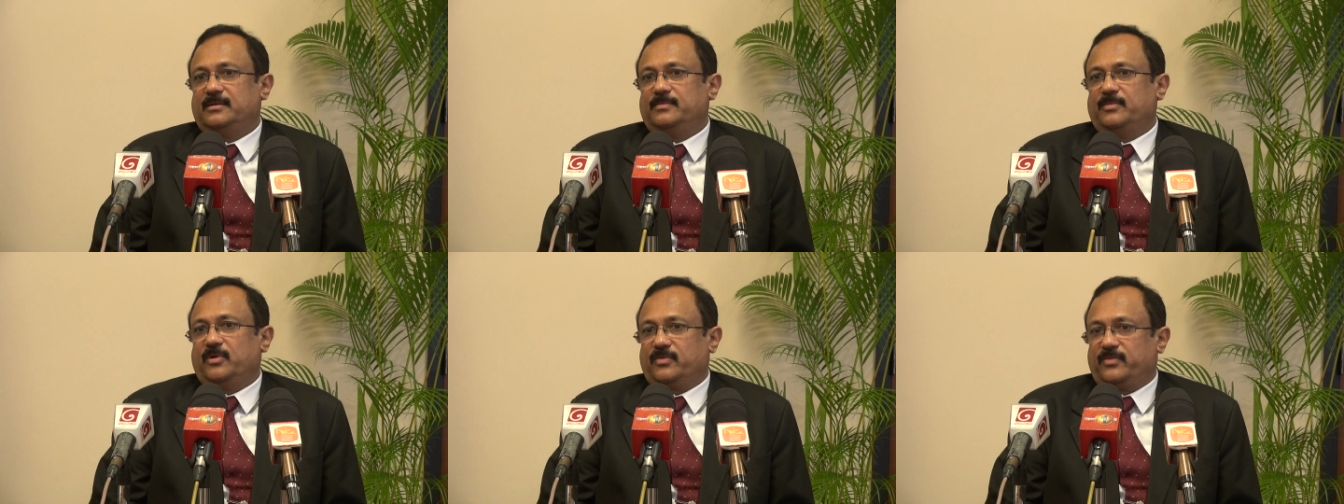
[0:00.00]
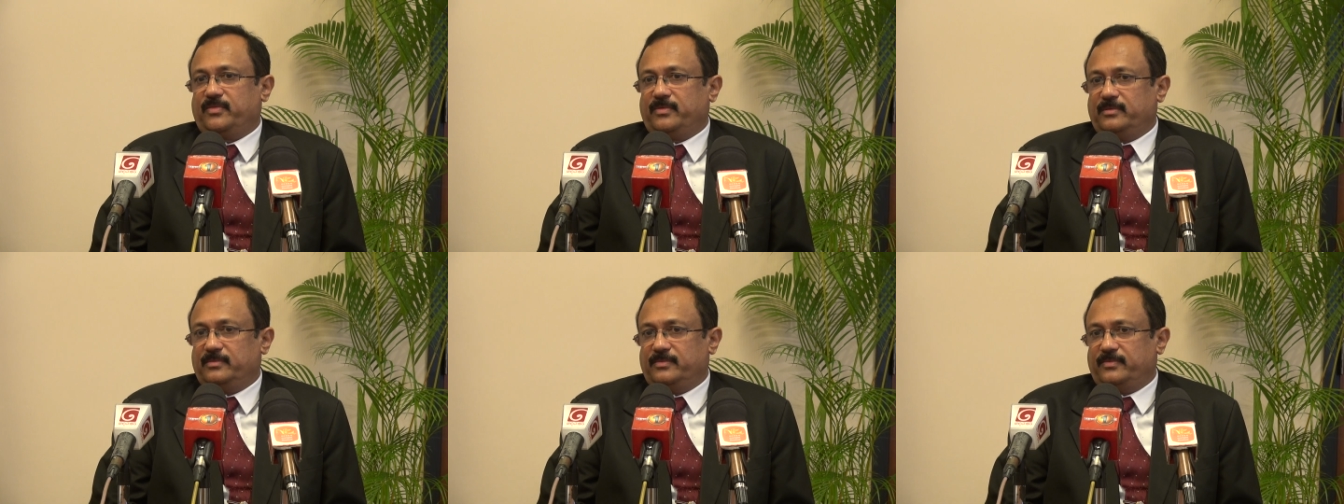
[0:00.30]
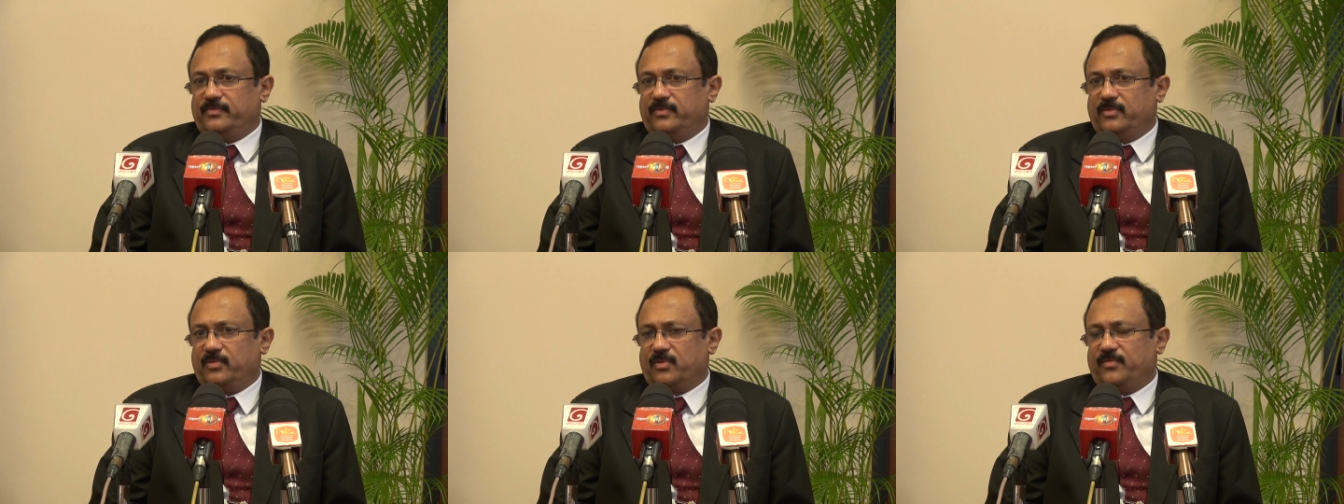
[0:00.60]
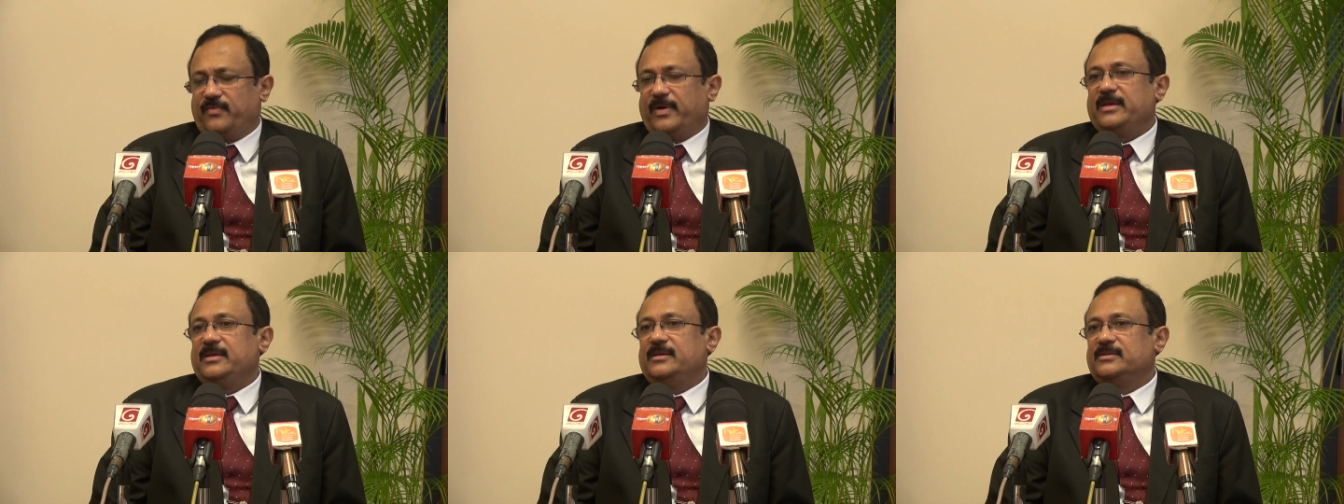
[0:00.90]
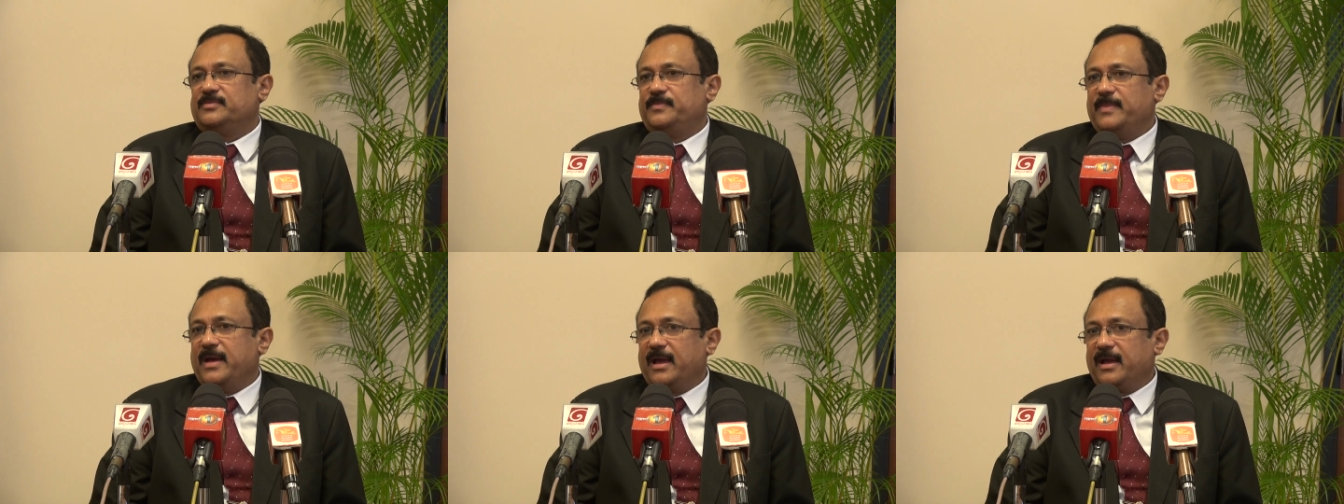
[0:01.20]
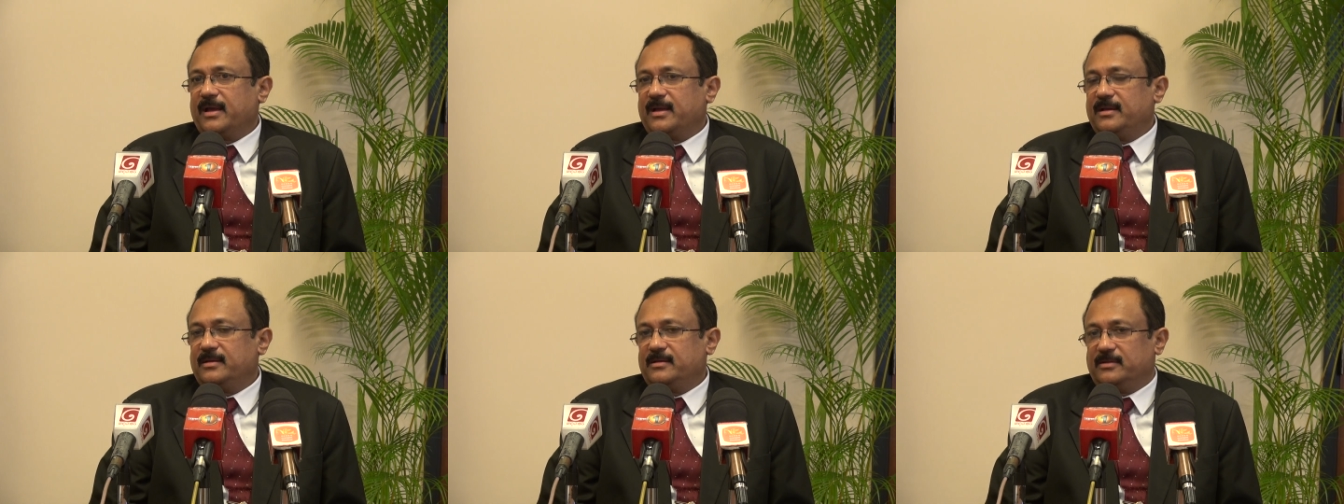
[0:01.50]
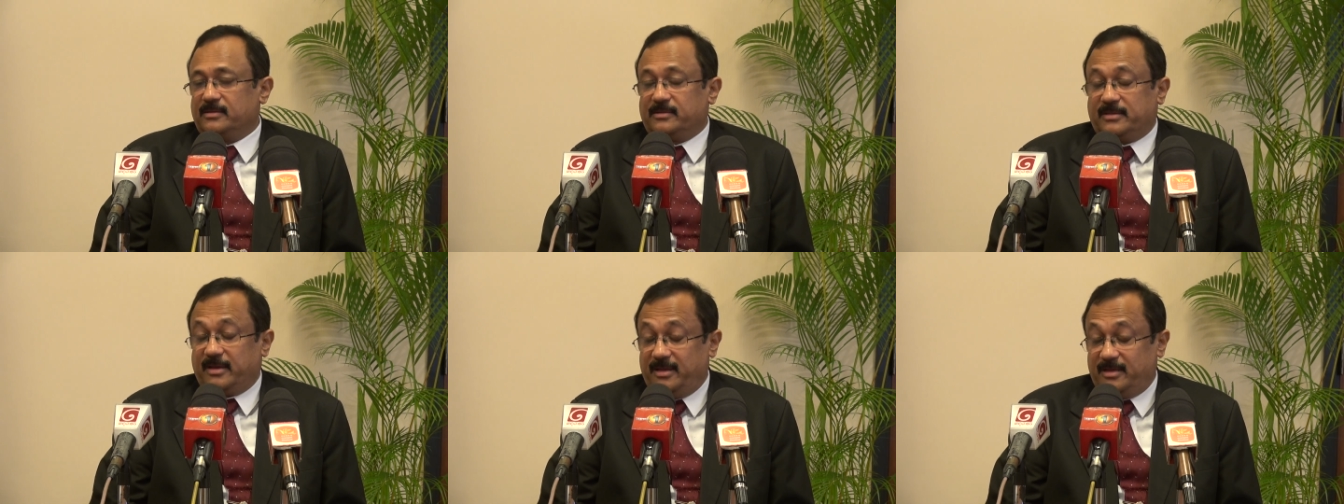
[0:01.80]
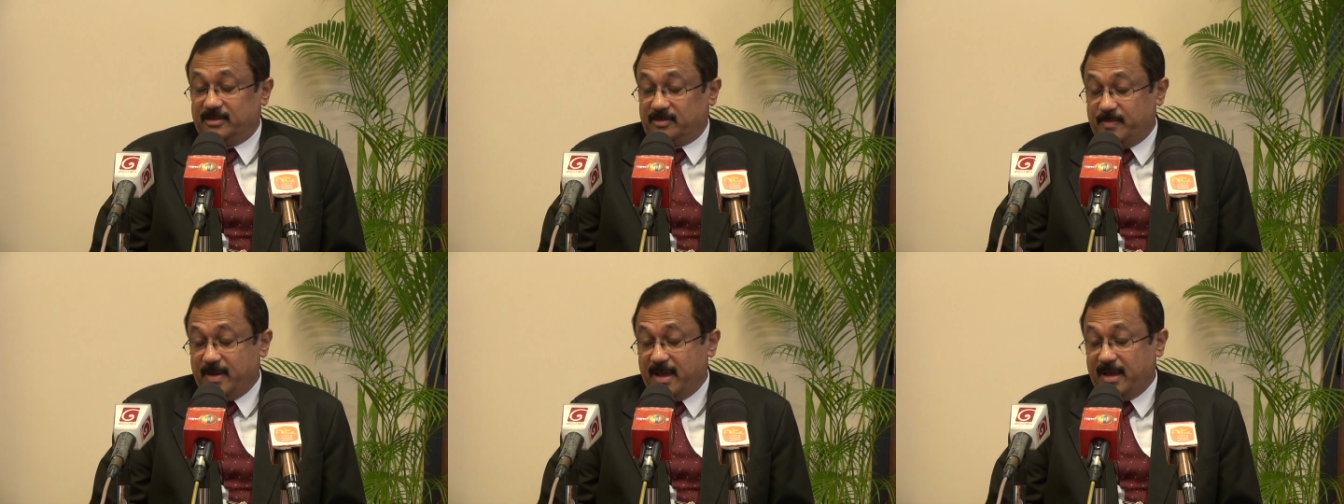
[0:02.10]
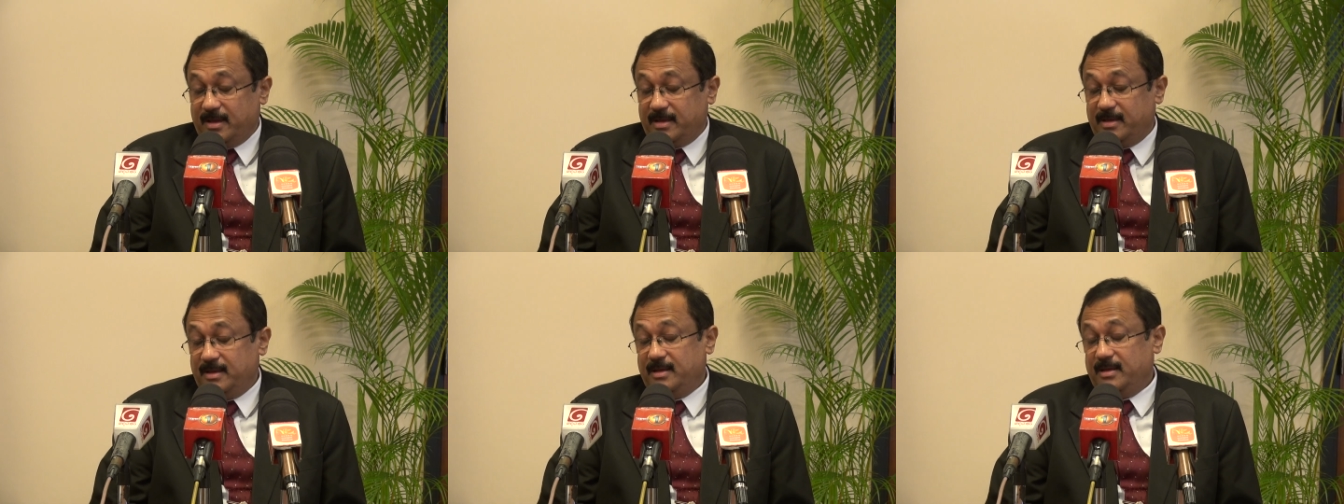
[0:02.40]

about four or five years back, uh, three years back,